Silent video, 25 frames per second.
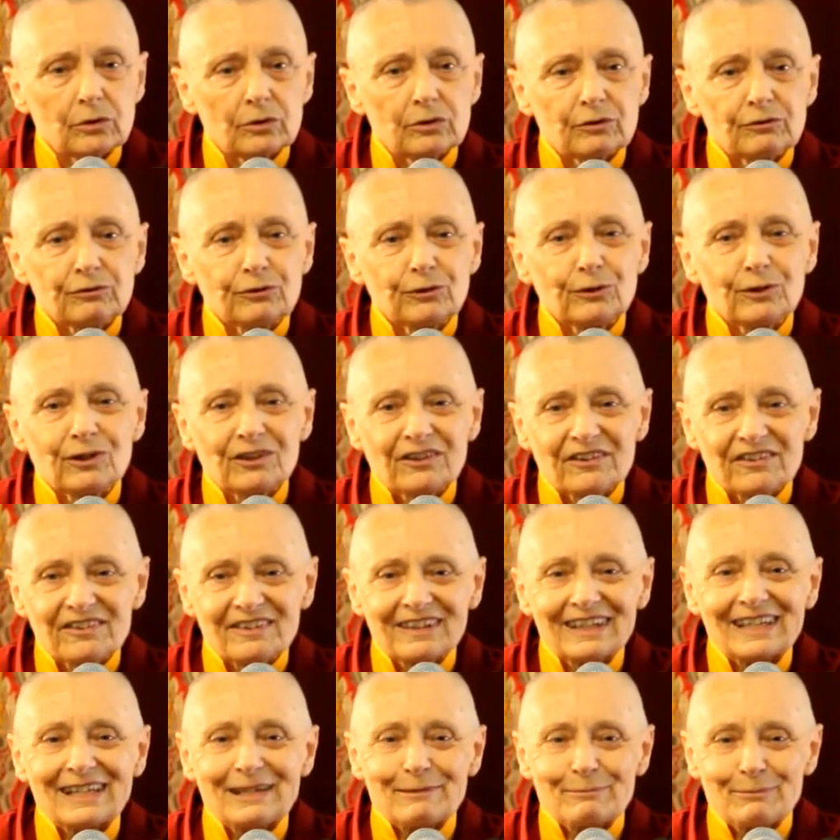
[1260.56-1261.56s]
going to fall
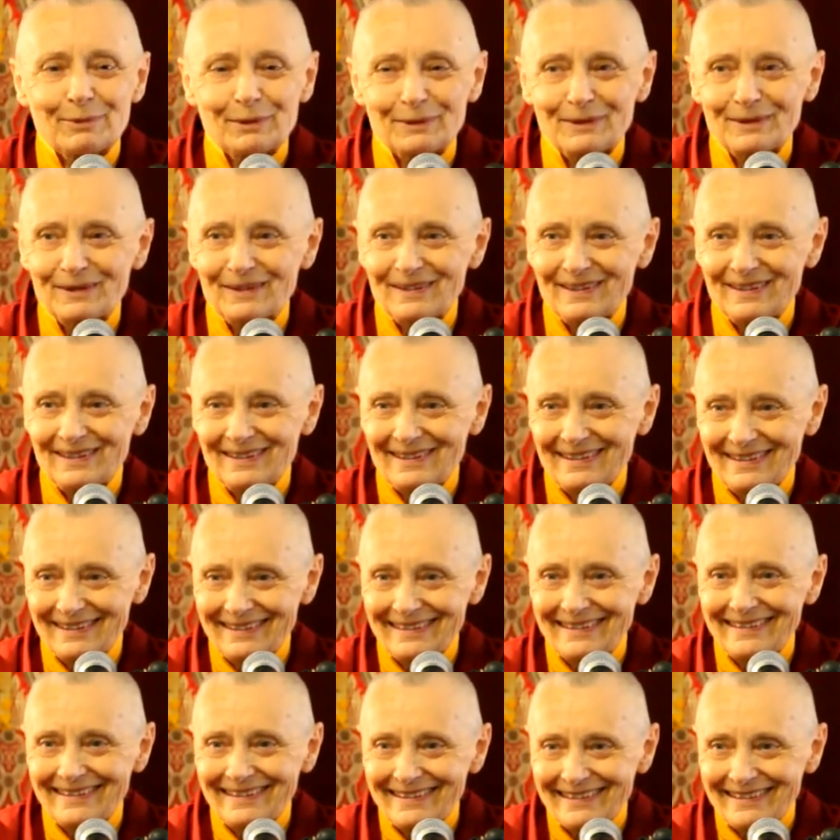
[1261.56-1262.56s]
asleep.
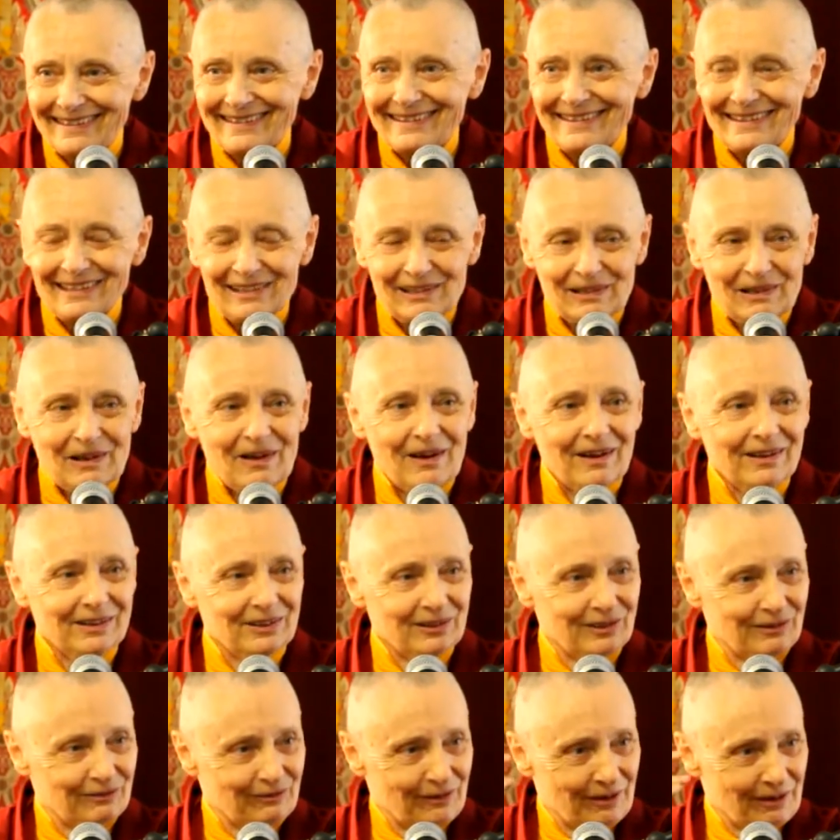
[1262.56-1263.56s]
Yeah,
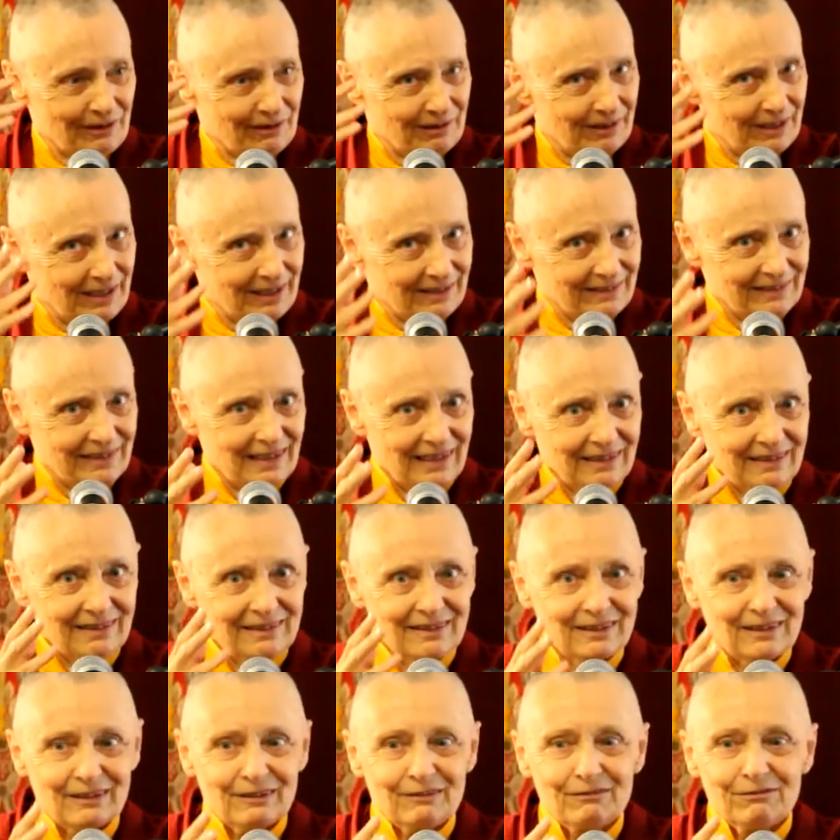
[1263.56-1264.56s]
you're very
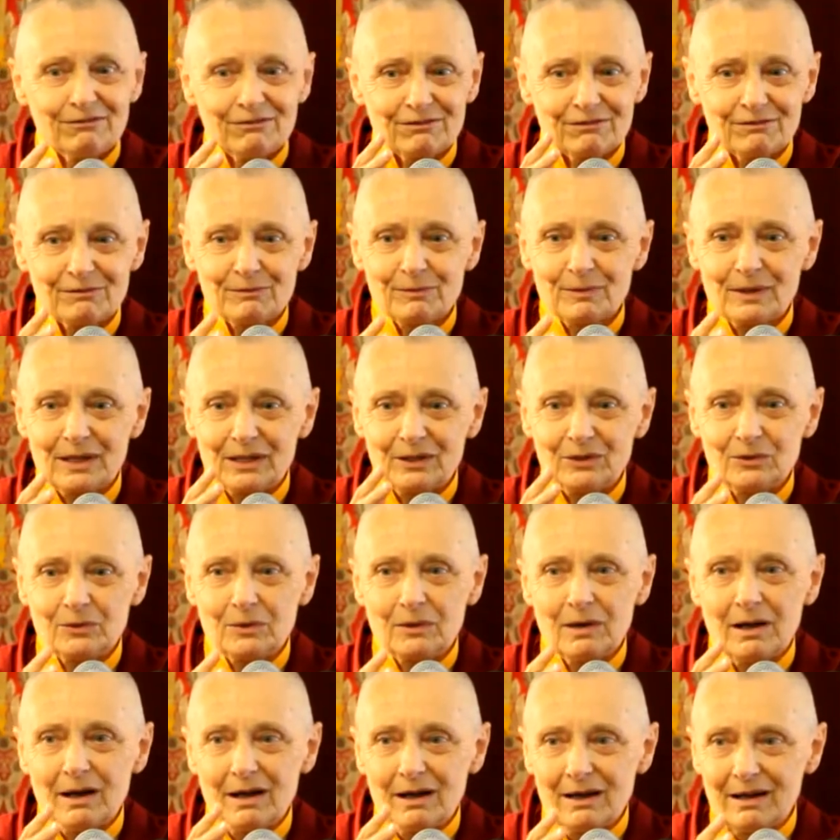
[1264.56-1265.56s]
attentive where
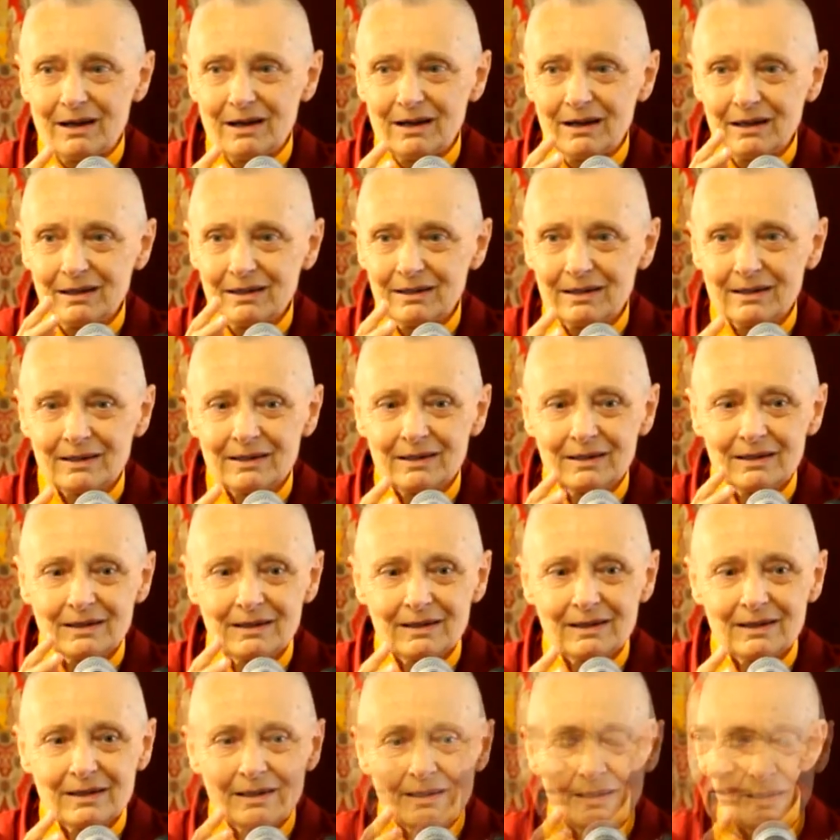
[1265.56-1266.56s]
you are.
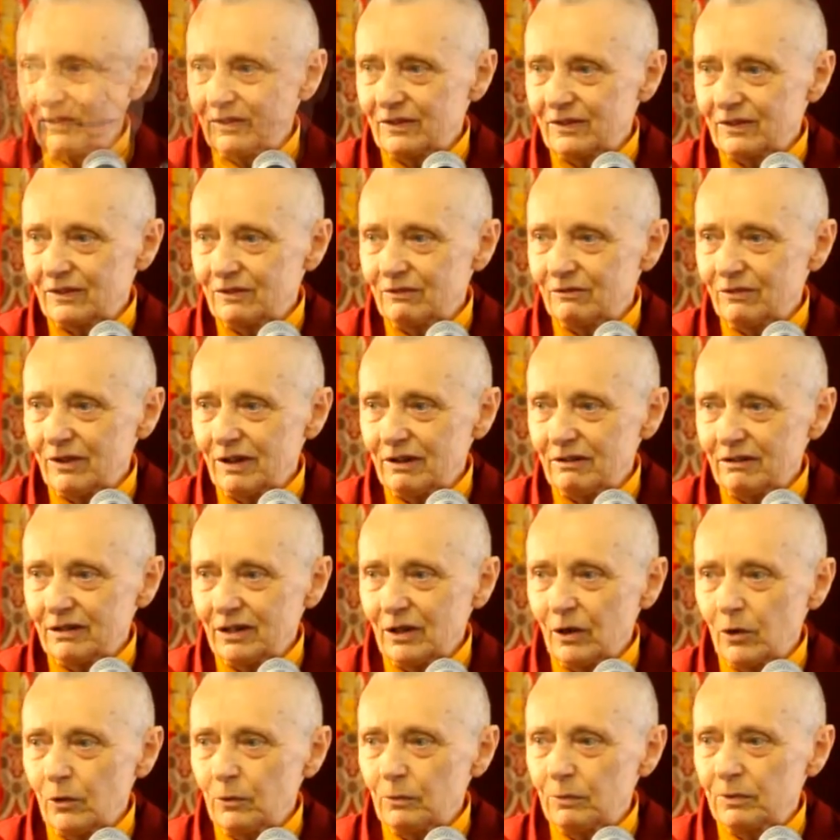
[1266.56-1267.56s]
It's a
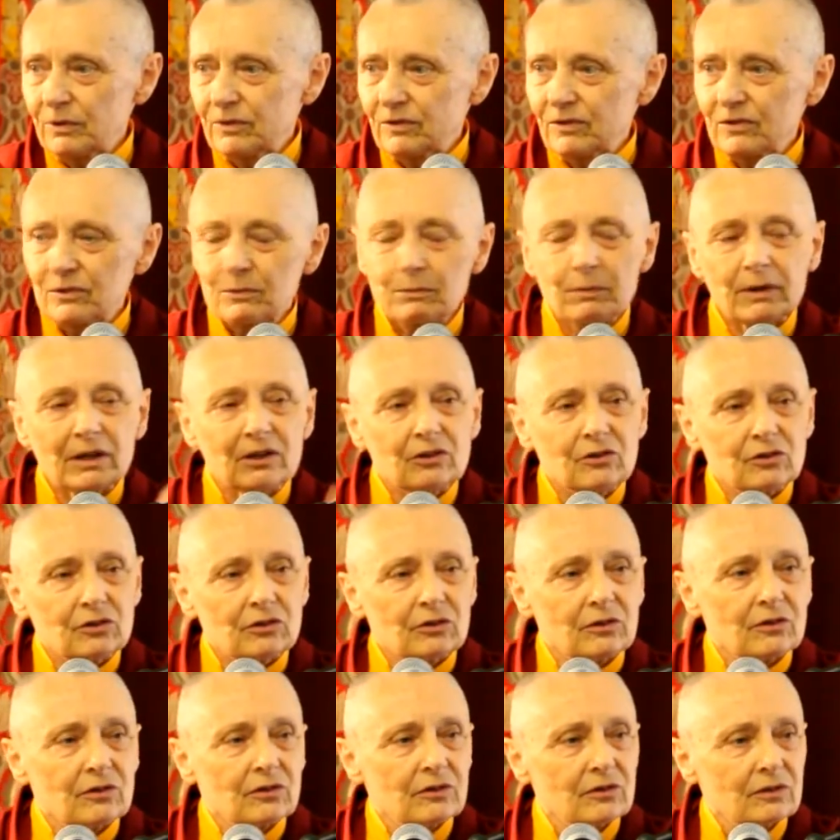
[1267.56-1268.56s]
very open
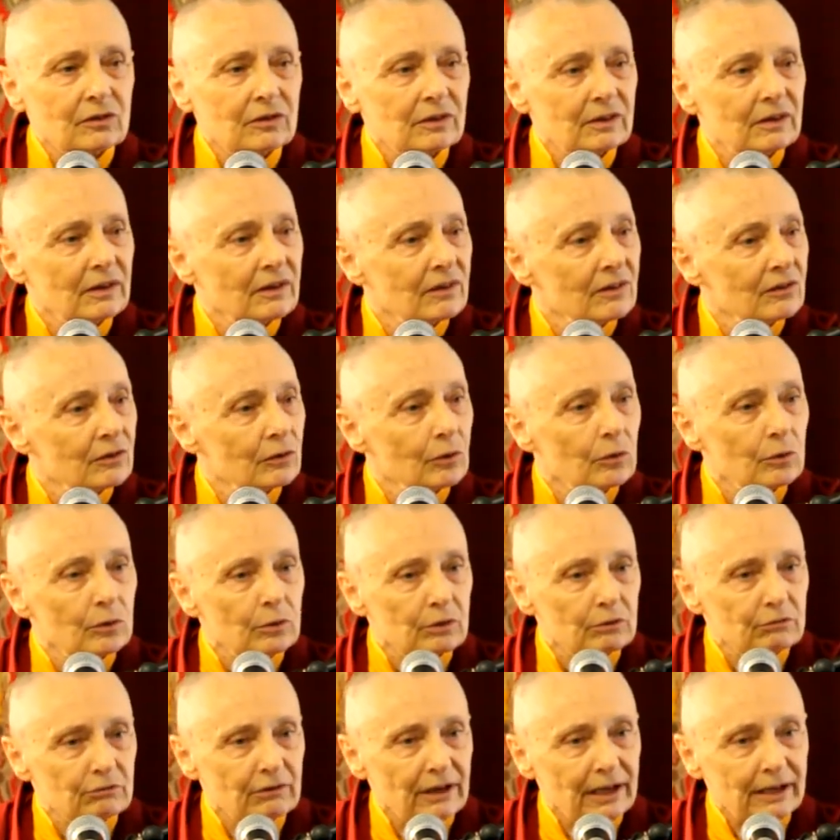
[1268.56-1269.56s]
spaciousness
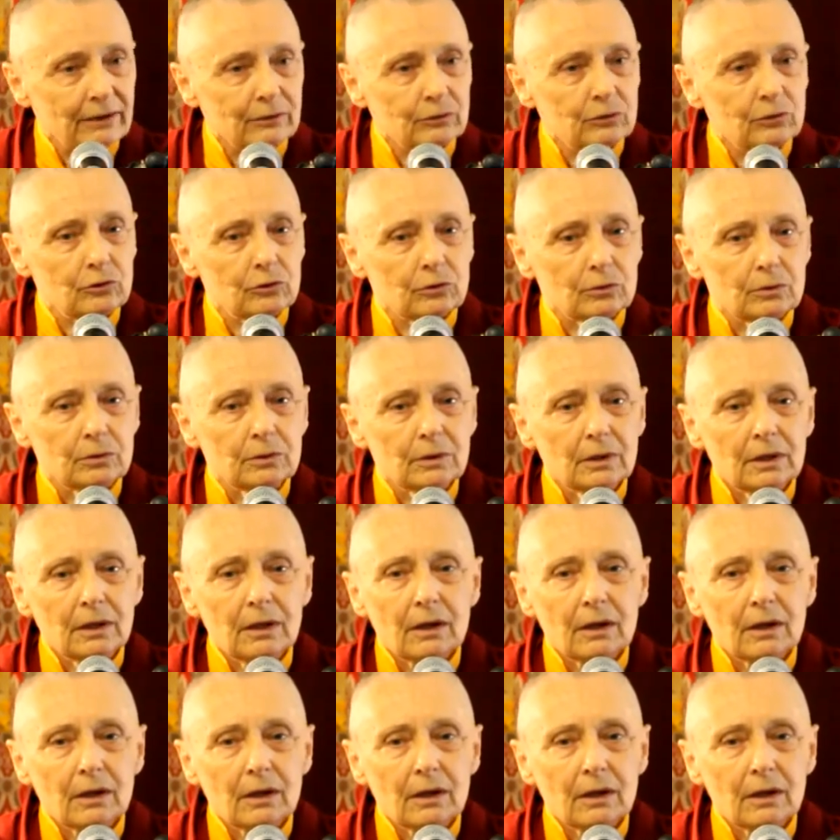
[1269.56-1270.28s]
all around you.